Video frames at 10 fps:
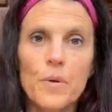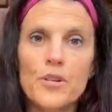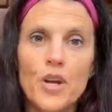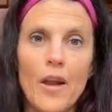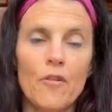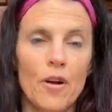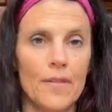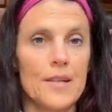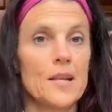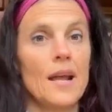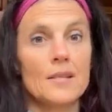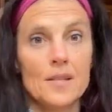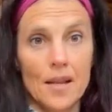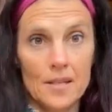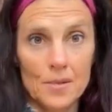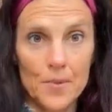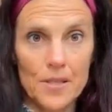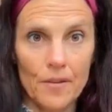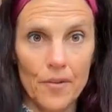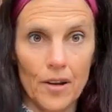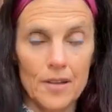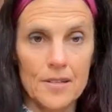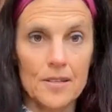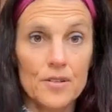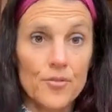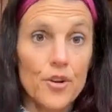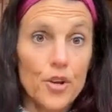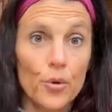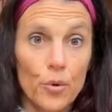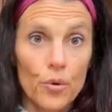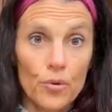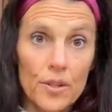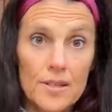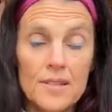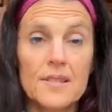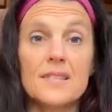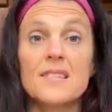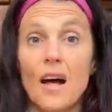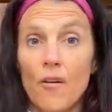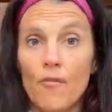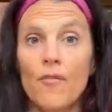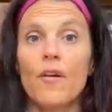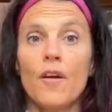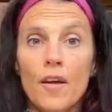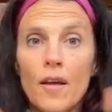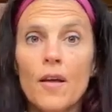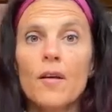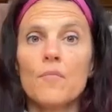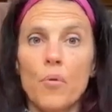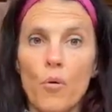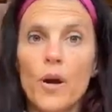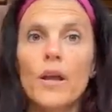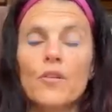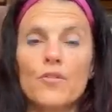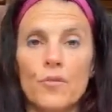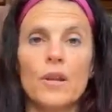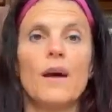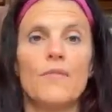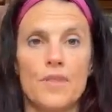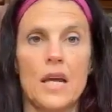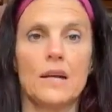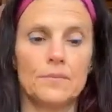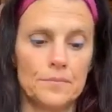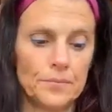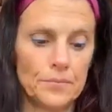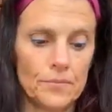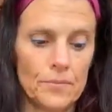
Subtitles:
Don't be general on this. Get specific, because this is for you. This is a self pouring into love thing.